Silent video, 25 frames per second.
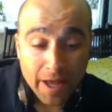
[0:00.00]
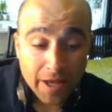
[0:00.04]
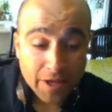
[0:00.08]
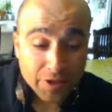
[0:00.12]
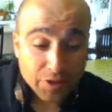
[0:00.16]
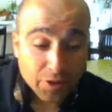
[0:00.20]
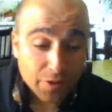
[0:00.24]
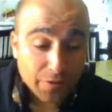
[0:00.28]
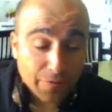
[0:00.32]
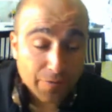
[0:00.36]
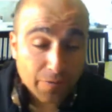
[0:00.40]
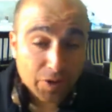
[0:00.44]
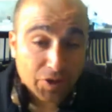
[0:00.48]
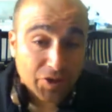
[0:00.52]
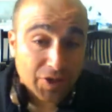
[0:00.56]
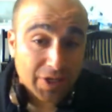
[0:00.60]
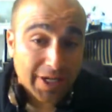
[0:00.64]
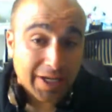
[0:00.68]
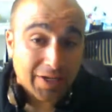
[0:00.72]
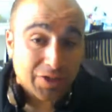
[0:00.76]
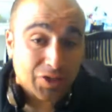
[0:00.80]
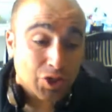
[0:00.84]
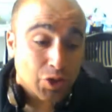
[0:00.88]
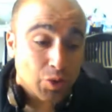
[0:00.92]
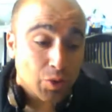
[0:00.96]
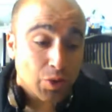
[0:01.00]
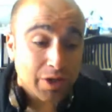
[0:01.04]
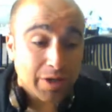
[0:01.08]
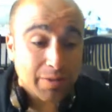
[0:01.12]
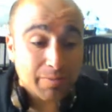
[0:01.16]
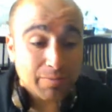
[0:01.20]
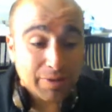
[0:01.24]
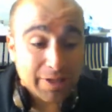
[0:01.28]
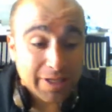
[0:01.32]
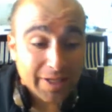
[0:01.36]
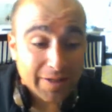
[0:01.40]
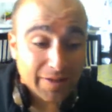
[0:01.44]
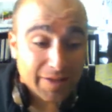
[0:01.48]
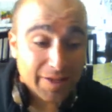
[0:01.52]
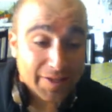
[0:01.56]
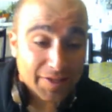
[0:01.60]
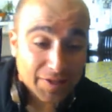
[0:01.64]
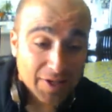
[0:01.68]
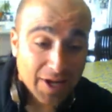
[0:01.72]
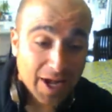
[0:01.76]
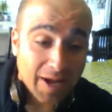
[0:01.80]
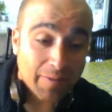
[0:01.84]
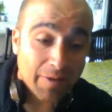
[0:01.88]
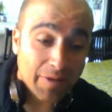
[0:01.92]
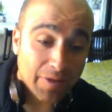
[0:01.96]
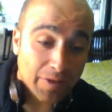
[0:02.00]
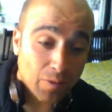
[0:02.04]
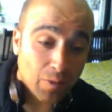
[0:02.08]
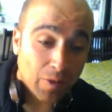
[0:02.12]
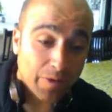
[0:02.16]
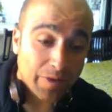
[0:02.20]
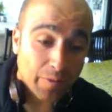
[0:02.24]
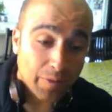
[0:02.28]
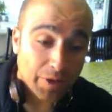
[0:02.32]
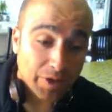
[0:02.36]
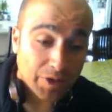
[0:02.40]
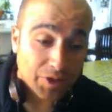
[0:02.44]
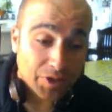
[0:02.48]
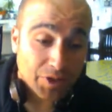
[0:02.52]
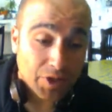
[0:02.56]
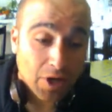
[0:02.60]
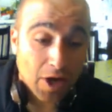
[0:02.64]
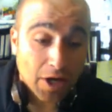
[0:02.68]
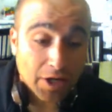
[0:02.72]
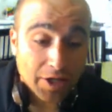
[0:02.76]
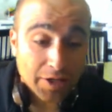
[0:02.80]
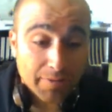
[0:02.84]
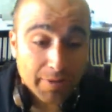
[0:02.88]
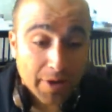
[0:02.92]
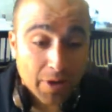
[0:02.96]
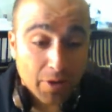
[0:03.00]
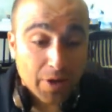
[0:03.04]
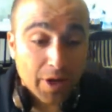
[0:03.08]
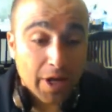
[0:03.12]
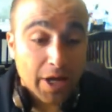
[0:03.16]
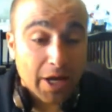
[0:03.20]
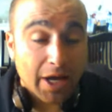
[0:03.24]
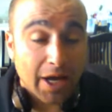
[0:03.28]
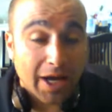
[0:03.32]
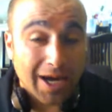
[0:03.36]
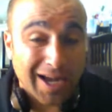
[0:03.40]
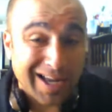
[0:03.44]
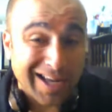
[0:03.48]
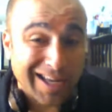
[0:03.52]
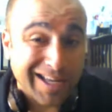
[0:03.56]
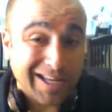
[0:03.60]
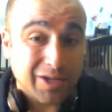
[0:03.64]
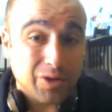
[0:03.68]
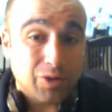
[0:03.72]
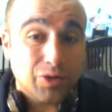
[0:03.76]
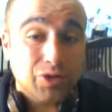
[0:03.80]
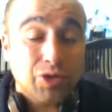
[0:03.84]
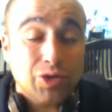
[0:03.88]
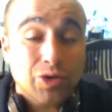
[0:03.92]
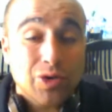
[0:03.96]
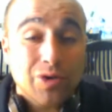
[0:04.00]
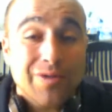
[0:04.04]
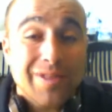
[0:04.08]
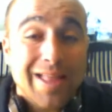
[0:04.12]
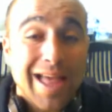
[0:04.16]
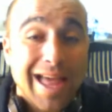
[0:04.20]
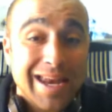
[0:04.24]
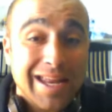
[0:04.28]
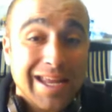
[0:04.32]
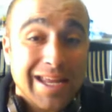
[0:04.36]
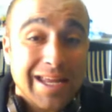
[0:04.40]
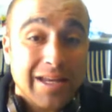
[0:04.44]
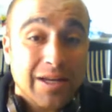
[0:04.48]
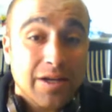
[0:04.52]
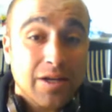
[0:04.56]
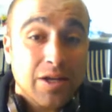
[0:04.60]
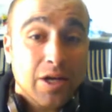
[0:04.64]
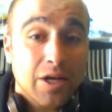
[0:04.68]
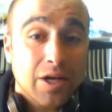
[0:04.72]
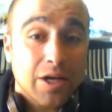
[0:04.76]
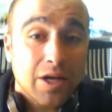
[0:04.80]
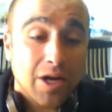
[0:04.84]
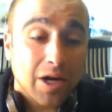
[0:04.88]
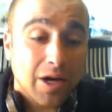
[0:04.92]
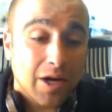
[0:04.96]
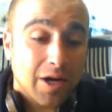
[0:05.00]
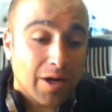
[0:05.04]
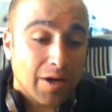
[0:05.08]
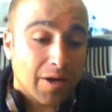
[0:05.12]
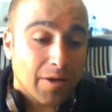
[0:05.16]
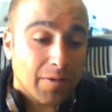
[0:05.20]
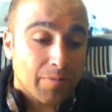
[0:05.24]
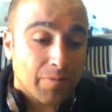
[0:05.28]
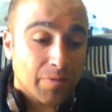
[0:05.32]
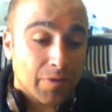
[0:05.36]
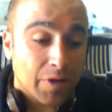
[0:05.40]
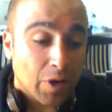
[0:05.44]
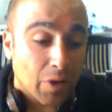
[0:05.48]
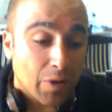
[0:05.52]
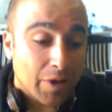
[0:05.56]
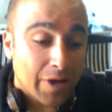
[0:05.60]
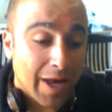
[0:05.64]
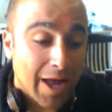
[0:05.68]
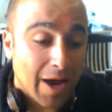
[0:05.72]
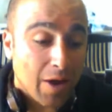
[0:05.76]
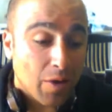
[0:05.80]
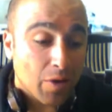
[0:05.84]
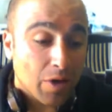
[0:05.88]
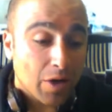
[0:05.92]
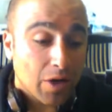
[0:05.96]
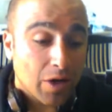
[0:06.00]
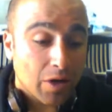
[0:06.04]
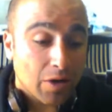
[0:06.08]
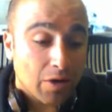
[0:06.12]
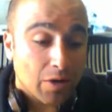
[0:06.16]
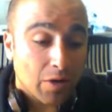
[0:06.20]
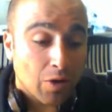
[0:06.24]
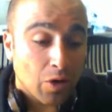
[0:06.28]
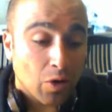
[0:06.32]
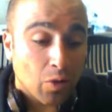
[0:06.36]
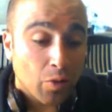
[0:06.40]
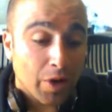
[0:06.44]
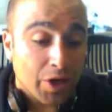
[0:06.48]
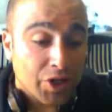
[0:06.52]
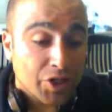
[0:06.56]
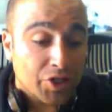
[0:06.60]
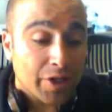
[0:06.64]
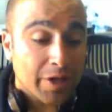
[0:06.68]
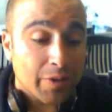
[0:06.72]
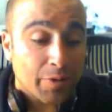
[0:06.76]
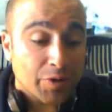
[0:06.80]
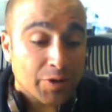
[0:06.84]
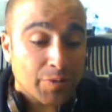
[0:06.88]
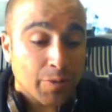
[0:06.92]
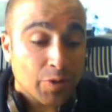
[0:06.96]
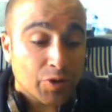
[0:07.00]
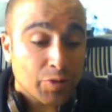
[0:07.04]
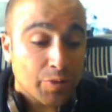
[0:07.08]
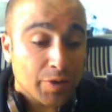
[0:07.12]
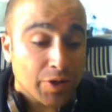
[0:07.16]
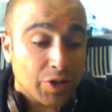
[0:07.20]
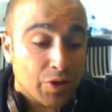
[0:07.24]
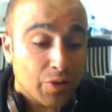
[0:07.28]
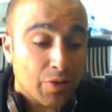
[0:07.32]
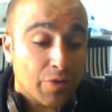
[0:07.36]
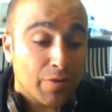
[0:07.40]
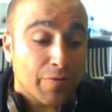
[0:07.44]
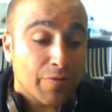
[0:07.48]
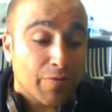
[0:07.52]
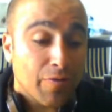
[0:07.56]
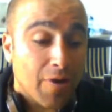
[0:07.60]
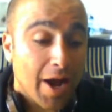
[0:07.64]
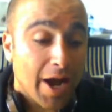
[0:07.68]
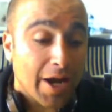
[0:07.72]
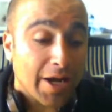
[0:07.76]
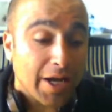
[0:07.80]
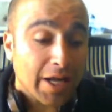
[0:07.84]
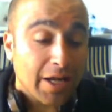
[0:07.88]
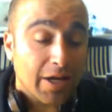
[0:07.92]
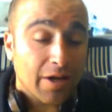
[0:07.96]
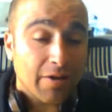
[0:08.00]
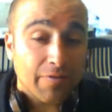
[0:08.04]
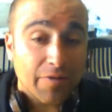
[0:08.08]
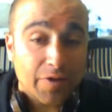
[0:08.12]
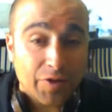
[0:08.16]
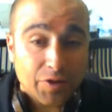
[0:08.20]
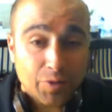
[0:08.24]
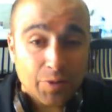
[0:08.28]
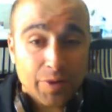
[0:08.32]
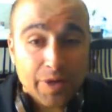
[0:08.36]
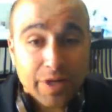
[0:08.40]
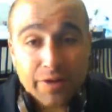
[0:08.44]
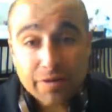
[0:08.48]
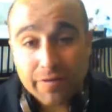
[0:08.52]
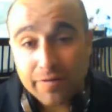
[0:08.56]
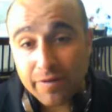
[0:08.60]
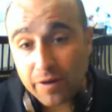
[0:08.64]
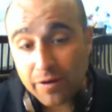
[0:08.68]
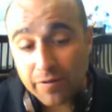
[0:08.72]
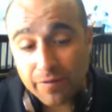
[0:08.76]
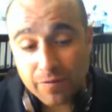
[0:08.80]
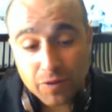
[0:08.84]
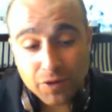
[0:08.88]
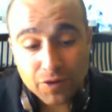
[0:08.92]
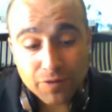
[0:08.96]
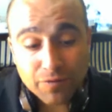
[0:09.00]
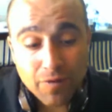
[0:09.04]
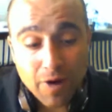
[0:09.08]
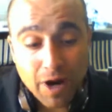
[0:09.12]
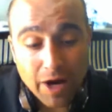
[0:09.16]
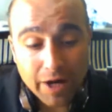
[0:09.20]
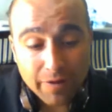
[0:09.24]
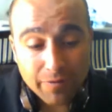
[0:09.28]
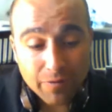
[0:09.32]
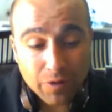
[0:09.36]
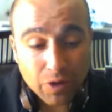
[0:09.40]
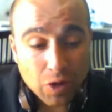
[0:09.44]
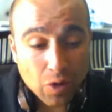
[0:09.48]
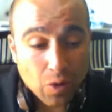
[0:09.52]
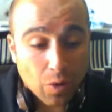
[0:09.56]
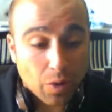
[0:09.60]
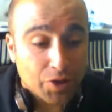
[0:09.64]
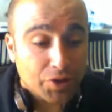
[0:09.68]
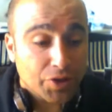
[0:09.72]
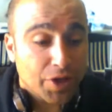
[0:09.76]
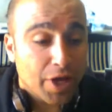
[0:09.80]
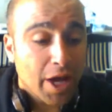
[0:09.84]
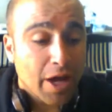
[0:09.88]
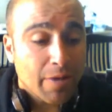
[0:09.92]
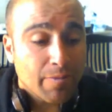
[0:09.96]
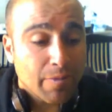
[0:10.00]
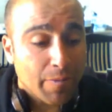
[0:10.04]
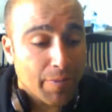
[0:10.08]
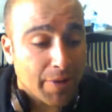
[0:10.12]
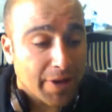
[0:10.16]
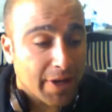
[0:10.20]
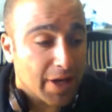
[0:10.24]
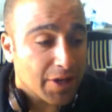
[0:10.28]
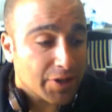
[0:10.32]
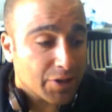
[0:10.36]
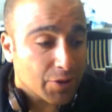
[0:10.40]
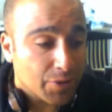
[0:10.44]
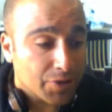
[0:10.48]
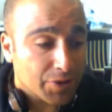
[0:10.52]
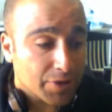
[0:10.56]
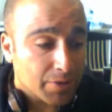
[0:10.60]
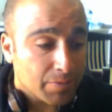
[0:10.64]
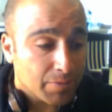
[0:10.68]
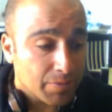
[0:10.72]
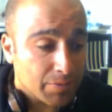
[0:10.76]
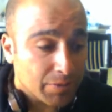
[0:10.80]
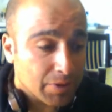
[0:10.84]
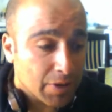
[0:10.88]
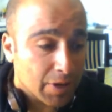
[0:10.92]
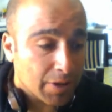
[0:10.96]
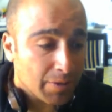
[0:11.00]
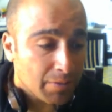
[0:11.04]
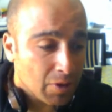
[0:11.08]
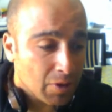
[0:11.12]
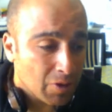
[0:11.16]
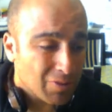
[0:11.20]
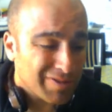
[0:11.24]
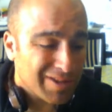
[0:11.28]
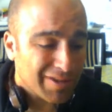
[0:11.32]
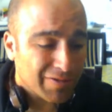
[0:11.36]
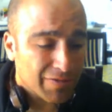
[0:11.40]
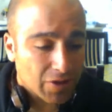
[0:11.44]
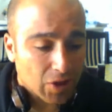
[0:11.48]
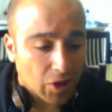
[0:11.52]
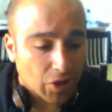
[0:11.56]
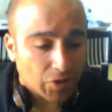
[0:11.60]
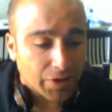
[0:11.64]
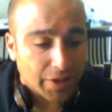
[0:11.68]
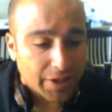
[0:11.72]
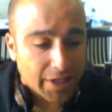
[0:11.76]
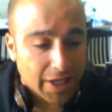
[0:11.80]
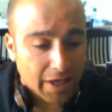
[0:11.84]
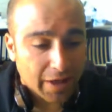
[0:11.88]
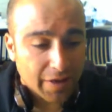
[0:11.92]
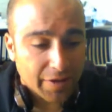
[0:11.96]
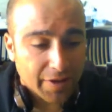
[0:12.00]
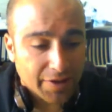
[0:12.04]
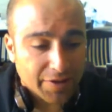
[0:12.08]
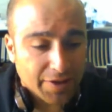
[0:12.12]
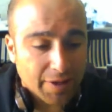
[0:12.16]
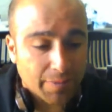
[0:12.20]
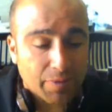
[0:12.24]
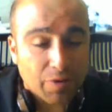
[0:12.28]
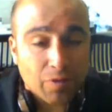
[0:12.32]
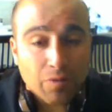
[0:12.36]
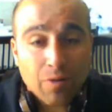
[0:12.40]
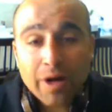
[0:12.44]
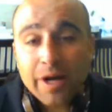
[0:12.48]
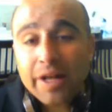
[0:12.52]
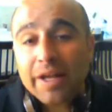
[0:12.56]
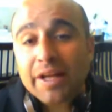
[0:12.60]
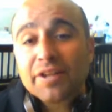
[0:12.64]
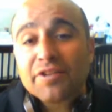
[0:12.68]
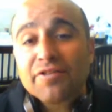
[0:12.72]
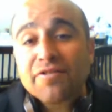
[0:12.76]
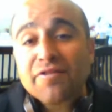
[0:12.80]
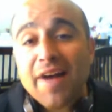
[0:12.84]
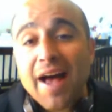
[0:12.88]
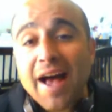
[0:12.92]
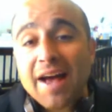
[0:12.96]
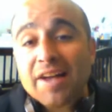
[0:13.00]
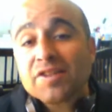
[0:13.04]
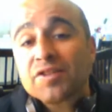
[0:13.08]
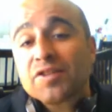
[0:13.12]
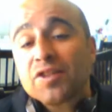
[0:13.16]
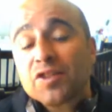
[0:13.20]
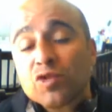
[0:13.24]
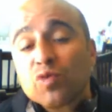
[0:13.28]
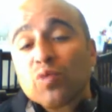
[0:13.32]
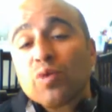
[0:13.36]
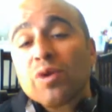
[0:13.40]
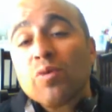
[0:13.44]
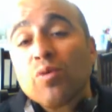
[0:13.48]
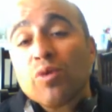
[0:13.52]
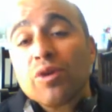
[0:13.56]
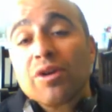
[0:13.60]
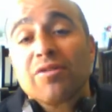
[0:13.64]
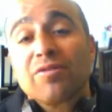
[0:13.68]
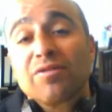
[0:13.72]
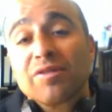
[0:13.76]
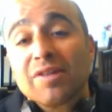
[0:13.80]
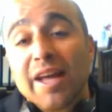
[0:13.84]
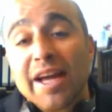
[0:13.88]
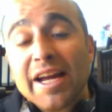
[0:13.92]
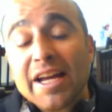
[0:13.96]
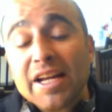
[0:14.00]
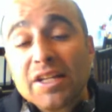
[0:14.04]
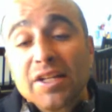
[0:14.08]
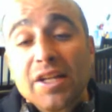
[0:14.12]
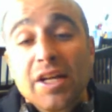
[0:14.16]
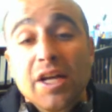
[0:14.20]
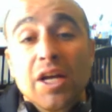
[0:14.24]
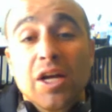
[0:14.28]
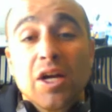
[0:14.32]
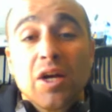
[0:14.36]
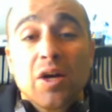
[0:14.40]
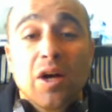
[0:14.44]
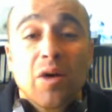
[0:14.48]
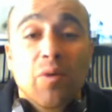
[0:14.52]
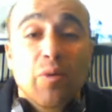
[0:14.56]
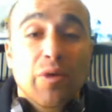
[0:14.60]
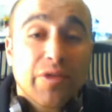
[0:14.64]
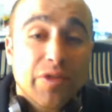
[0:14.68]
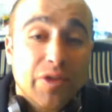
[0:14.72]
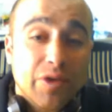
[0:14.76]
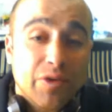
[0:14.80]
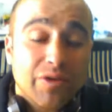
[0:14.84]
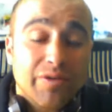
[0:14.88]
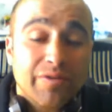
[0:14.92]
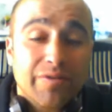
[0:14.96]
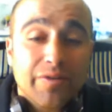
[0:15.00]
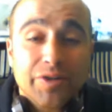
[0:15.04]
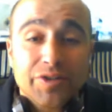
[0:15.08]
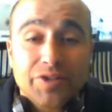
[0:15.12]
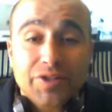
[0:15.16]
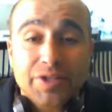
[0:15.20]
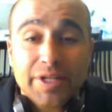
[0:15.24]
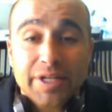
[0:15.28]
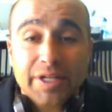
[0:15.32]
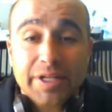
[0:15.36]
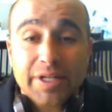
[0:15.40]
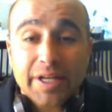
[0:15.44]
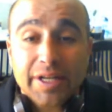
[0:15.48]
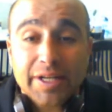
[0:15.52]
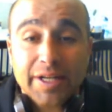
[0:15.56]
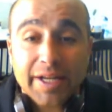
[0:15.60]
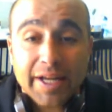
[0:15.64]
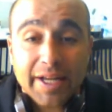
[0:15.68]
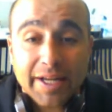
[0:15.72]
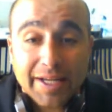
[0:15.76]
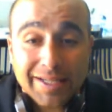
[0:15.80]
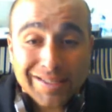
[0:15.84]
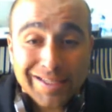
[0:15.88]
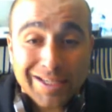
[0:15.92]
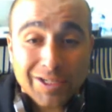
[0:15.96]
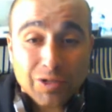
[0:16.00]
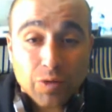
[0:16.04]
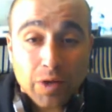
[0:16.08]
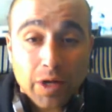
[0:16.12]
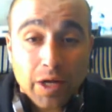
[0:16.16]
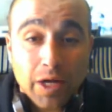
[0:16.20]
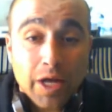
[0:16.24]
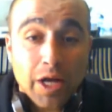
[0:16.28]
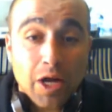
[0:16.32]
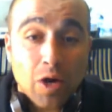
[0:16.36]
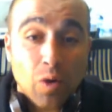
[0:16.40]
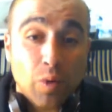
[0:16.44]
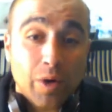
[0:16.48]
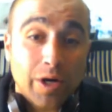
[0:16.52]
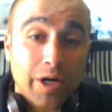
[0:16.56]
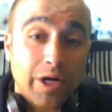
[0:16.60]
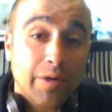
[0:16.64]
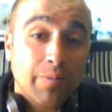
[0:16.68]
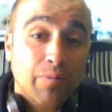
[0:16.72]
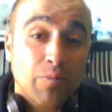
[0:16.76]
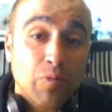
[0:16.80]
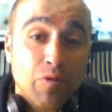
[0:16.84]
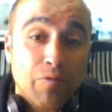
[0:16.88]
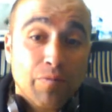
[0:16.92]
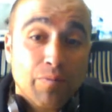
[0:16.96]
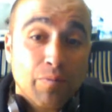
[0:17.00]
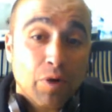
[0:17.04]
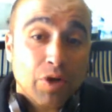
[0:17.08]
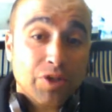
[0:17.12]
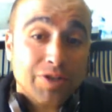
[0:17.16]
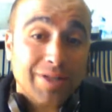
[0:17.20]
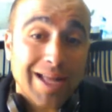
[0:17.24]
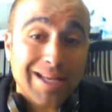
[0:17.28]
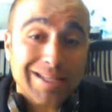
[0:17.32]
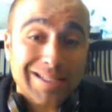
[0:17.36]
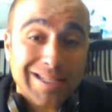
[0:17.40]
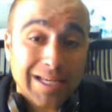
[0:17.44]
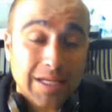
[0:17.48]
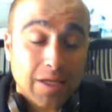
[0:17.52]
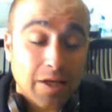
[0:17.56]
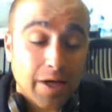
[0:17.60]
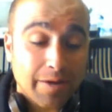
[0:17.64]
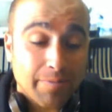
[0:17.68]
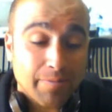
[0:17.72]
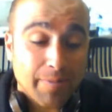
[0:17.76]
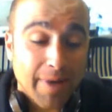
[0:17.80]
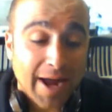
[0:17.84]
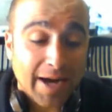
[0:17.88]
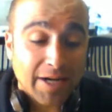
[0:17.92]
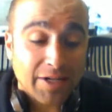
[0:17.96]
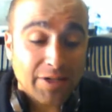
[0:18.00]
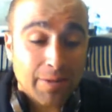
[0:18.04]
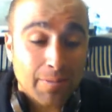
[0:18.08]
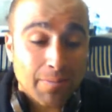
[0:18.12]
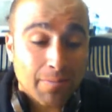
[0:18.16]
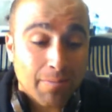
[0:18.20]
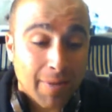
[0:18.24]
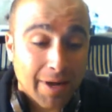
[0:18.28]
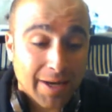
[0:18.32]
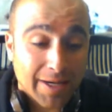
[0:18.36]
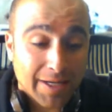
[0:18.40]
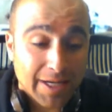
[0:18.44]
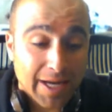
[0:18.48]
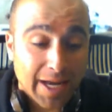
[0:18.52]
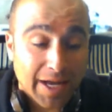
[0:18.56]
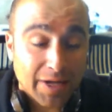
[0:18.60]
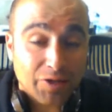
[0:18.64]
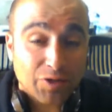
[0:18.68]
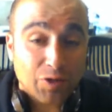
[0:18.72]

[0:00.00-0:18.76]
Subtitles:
So the first thing is you will complete the assignment, the one that we just talked about, and you'll turn that in. Now, originally it was supposed to be due the Friday of this week, the very first Friday of the course, but because there was some difficulty getting things up and running as fast as we would have liked with the university, etc., we're going to push that deadline back to Monday.